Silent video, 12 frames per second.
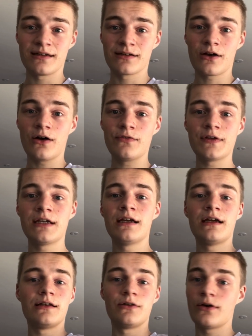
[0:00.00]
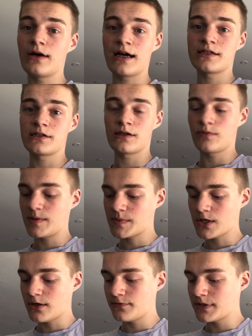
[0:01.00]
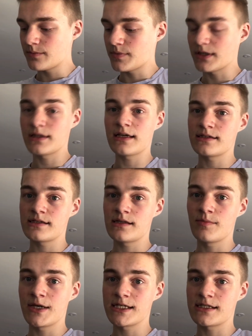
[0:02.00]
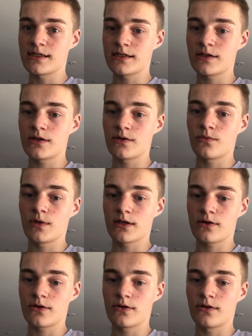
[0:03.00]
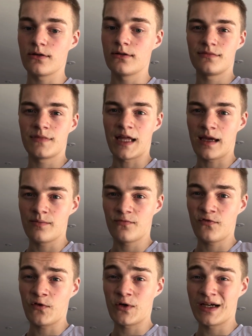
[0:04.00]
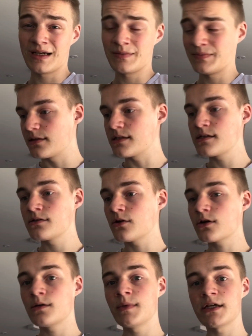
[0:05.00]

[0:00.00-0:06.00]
coffee, not actually whipped coffee, but that's the basic white girl name for it. This is not going to be a